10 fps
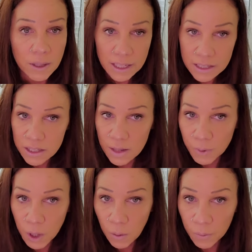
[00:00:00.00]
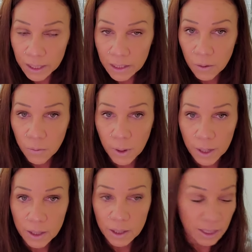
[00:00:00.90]
gets them going,
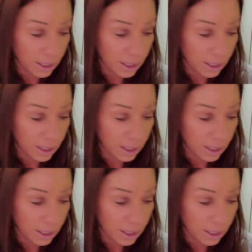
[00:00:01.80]
what could